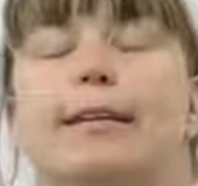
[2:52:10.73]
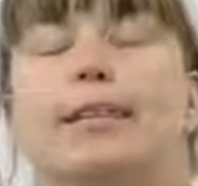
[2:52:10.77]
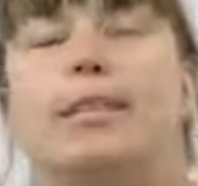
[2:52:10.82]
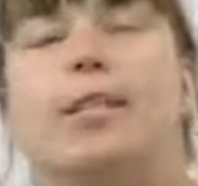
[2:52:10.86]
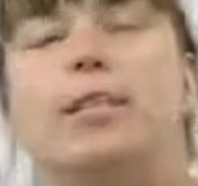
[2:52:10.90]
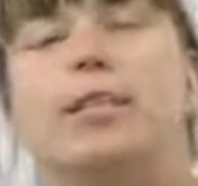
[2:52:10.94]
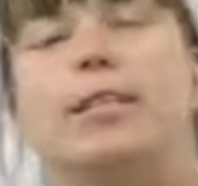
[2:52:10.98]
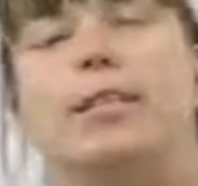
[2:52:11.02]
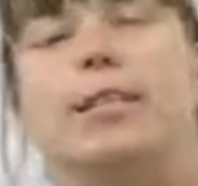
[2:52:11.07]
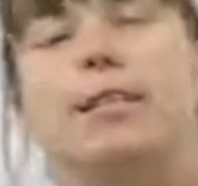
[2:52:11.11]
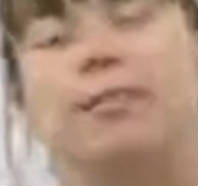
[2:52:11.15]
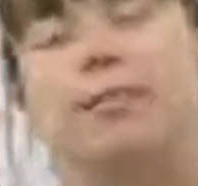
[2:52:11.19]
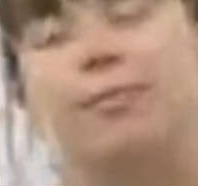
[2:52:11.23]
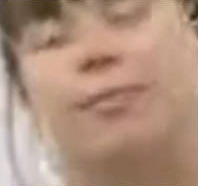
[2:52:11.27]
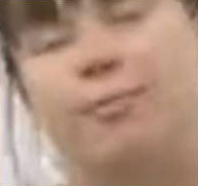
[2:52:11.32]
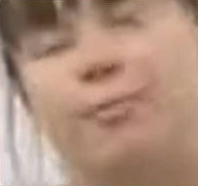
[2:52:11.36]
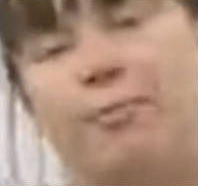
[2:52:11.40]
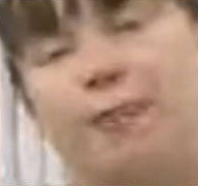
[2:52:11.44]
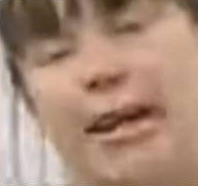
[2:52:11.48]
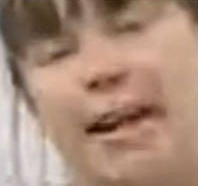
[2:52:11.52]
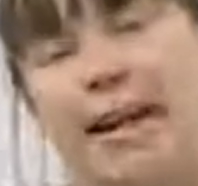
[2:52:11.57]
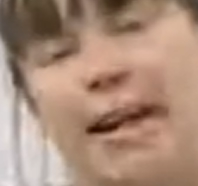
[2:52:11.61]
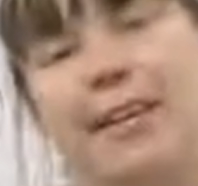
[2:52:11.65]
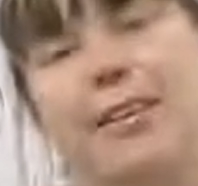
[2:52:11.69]
in
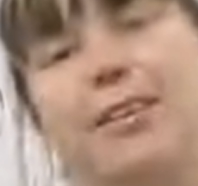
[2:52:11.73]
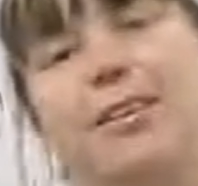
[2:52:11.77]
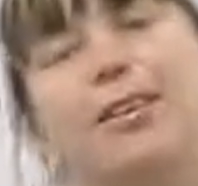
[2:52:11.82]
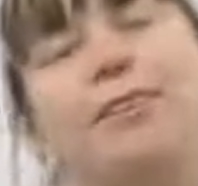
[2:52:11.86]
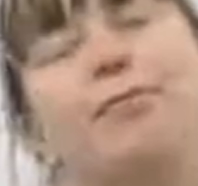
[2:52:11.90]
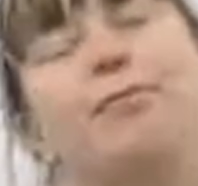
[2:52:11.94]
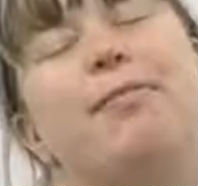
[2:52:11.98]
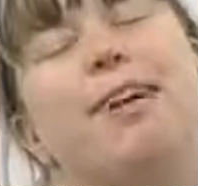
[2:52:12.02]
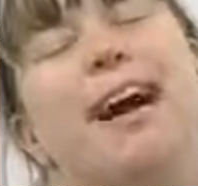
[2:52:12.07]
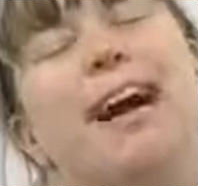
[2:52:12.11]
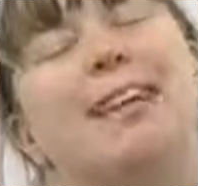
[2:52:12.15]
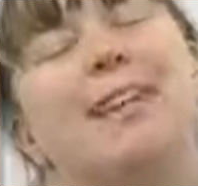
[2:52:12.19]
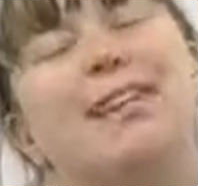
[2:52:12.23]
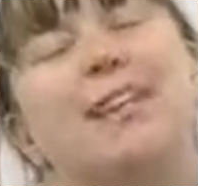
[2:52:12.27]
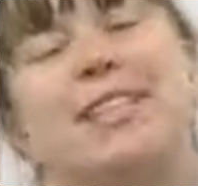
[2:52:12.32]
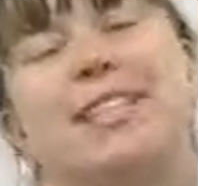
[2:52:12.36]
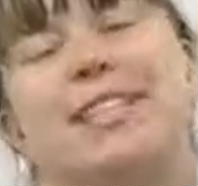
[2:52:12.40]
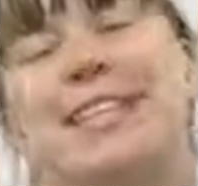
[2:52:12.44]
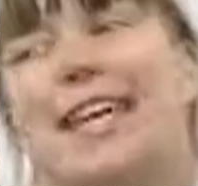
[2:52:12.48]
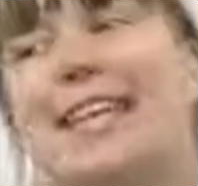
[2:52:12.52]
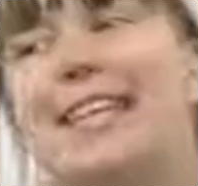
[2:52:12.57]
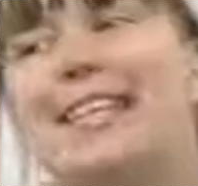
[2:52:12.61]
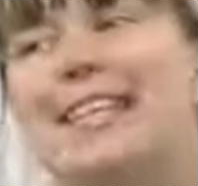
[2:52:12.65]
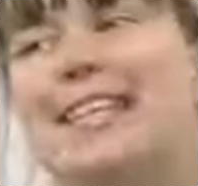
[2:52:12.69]
your final
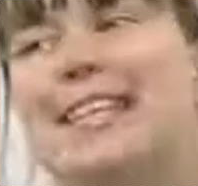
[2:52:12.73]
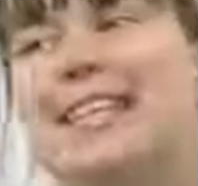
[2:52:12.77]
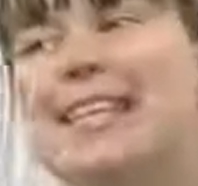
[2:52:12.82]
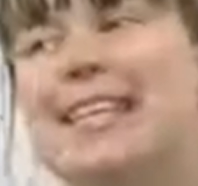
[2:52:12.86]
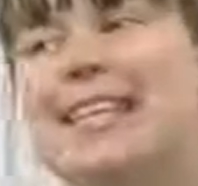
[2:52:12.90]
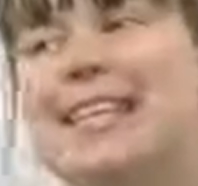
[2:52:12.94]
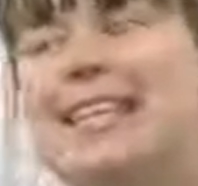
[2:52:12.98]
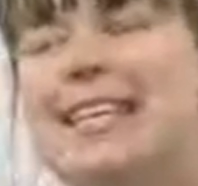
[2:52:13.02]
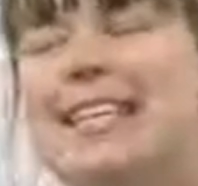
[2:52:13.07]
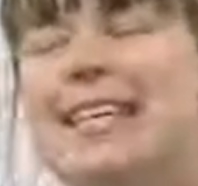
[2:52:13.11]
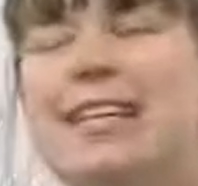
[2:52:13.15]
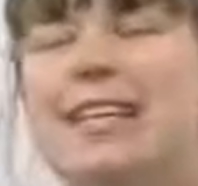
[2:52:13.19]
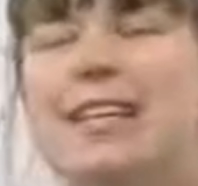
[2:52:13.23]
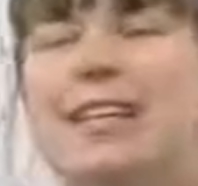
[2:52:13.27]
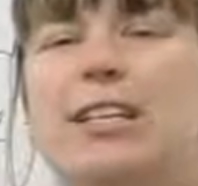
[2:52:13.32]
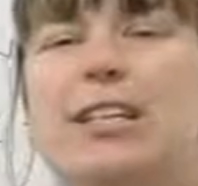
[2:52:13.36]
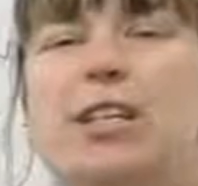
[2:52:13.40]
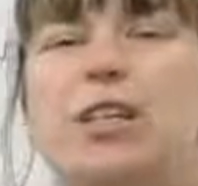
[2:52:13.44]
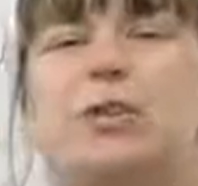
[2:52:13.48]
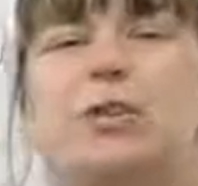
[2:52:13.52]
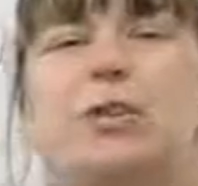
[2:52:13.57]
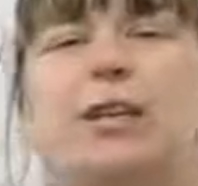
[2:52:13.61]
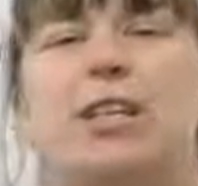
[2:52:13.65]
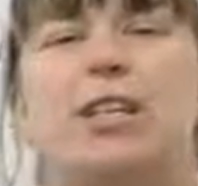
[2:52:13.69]
sentence,
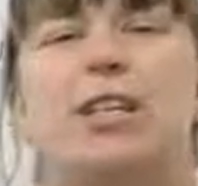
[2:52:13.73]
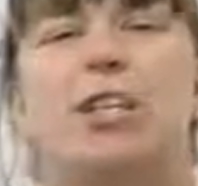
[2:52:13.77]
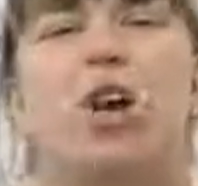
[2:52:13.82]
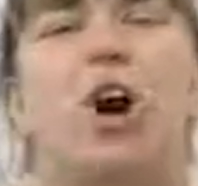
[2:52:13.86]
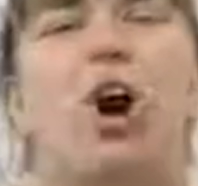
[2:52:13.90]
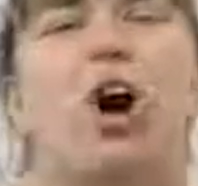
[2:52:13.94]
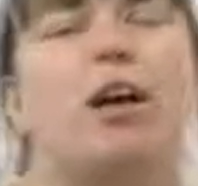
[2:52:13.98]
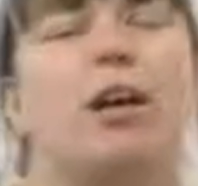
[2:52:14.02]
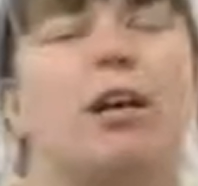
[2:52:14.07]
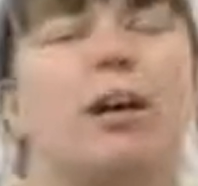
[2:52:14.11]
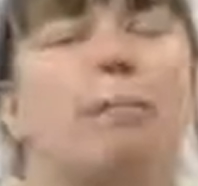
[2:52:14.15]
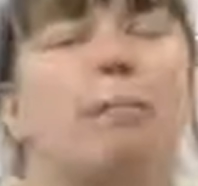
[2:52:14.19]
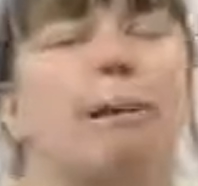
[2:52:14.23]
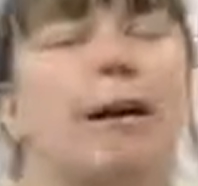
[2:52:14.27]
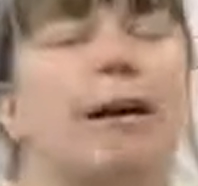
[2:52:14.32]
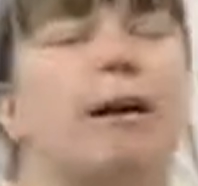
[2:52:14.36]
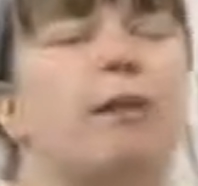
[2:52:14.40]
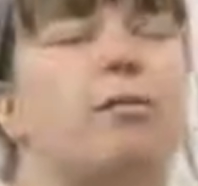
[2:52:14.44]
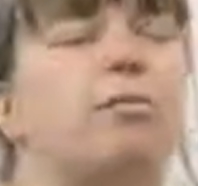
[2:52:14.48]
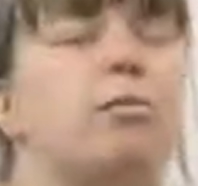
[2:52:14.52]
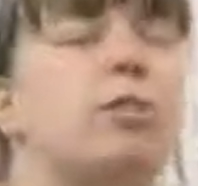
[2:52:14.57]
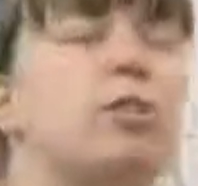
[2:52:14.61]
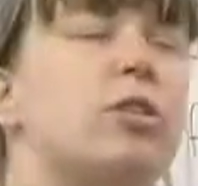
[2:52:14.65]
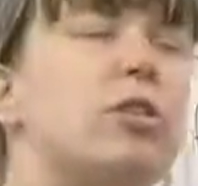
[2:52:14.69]
you could talk
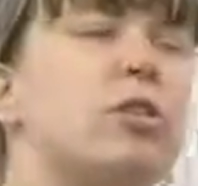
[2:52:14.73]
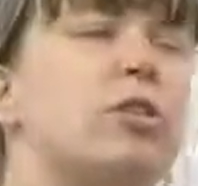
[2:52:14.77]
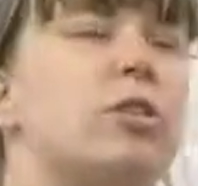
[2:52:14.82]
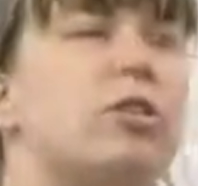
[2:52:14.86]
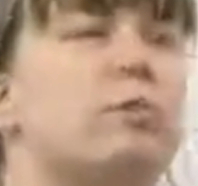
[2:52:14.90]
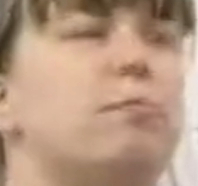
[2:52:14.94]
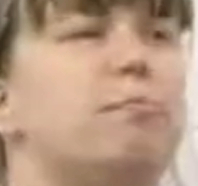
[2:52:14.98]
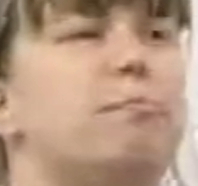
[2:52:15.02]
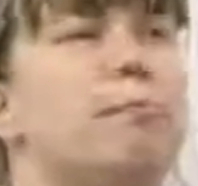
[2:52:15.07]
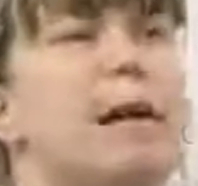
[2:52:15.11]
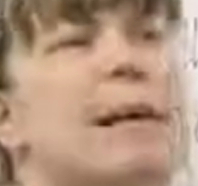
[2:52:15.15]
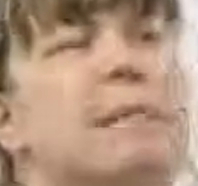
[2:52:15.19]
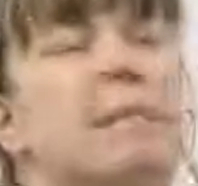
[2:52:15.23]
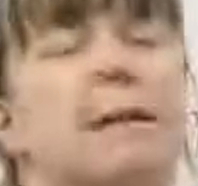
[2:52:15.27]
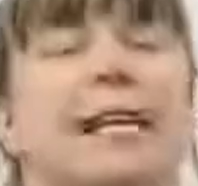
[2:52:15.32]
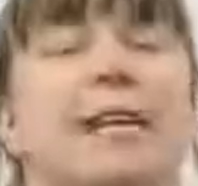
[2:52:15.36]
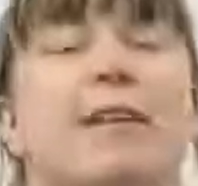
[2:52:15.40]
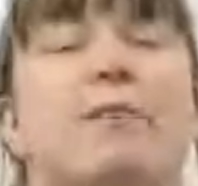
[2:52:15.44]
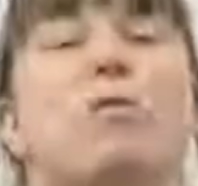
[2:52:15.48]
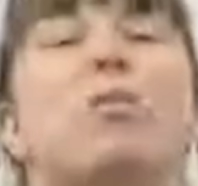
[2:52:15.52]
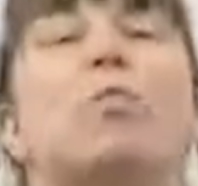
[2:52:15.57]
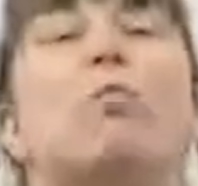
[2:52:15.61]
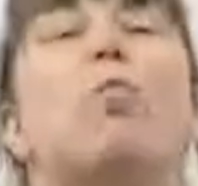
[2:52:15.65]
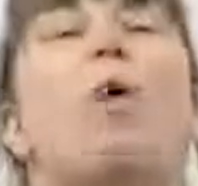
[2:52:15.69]
about
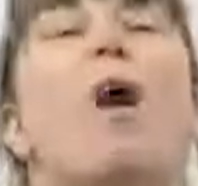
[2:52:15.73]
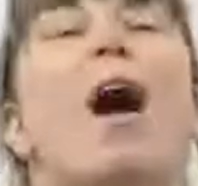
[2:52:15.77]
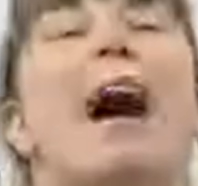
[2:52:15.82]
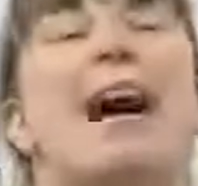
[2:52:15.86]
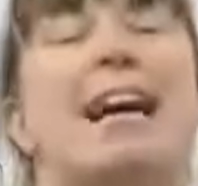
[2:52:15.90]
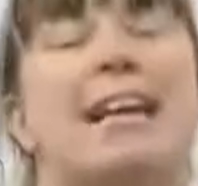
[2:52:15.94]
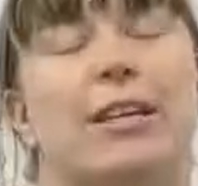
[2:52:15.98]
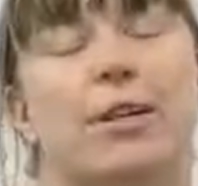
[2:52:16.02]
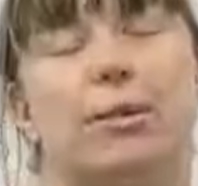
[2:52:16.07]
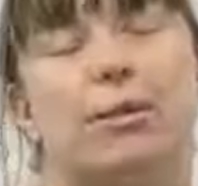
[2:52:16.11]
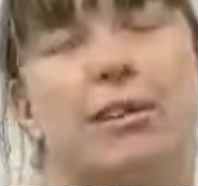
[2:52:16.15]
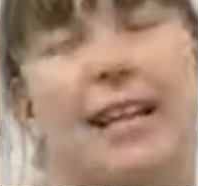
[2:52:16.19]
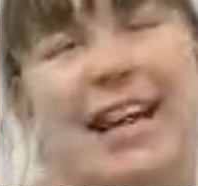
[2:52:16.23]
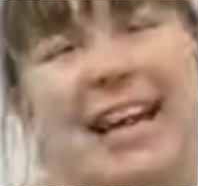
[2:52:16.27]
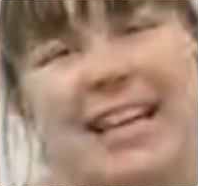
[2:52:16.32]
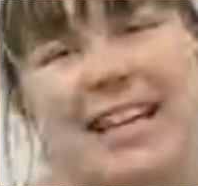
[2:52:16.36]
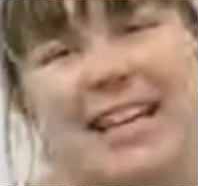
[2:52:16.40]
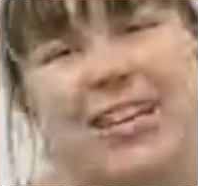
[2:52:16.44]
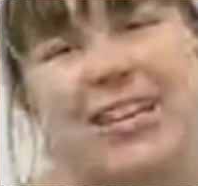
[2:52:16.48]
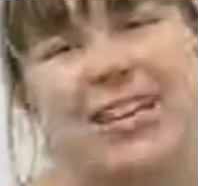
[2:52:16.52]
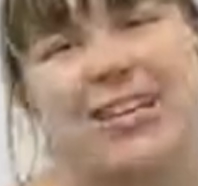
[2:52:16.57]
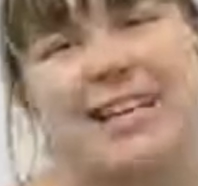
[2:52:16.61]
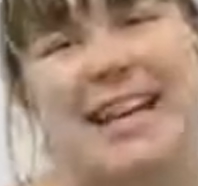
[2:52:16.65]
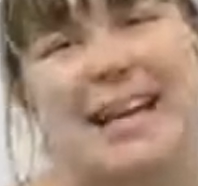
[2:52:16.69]
maybe why you
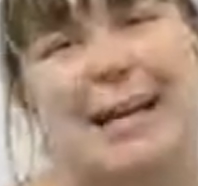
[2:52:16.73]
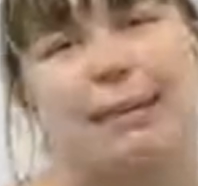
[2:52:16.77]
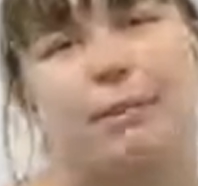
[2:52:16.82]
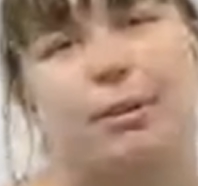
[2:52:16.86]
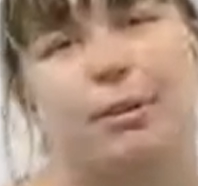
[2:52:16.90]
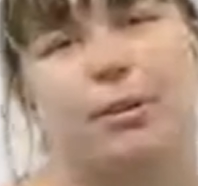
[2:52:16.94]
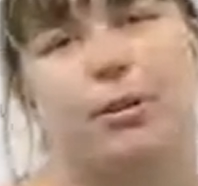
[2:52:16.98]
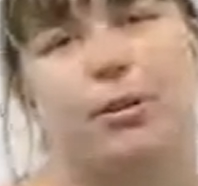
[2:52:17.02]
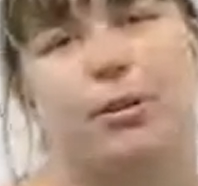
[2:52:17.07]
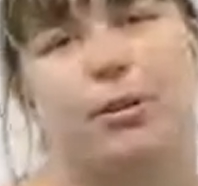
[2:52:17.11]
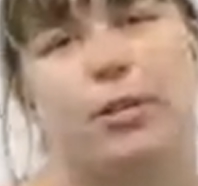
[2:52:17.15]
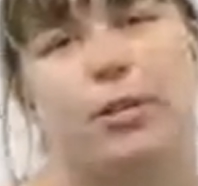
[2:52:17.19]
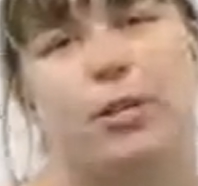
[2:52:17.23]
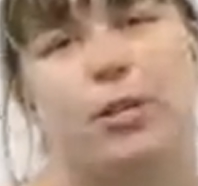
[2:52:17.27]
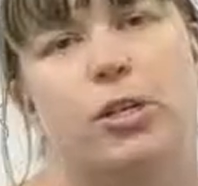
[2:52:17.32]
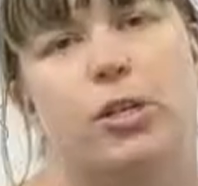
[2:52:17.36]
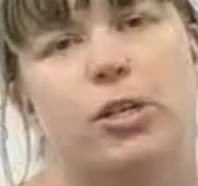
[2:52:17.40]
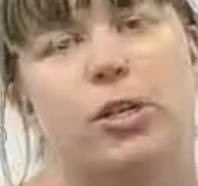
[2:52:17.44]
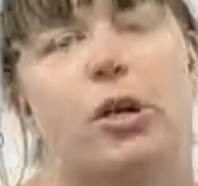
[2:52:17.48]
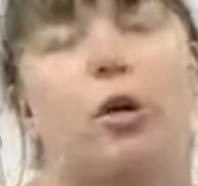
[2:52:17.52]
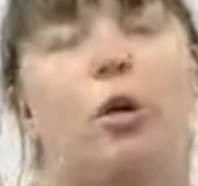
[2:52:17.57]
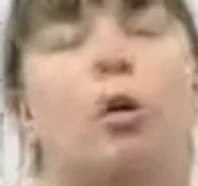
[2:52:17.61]
like your neighborhood